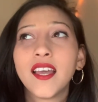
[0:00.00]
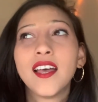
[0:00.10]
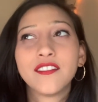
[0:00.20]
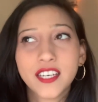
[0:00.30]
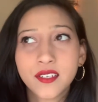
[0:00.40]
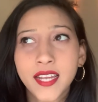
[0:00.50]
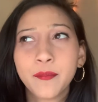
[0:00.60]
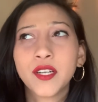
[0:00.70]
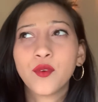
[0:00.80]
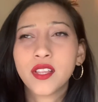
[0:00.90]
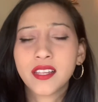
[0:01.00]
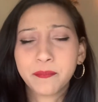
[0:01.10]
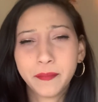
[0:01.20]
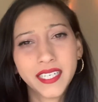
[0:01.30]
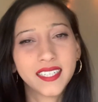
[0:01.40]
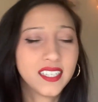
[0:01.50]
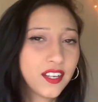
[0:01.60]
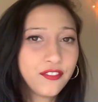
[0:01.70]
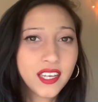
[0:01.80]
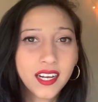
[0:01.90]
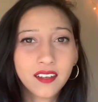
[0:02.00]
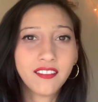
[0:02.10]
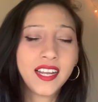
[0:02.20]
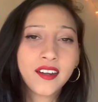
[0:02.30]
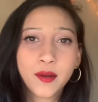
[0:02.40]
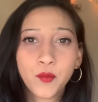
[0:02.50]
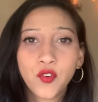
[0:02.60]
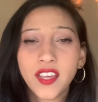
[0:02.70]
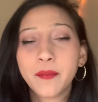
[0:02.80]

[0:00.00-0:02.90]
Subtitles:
first time it was a bit difficult while removing,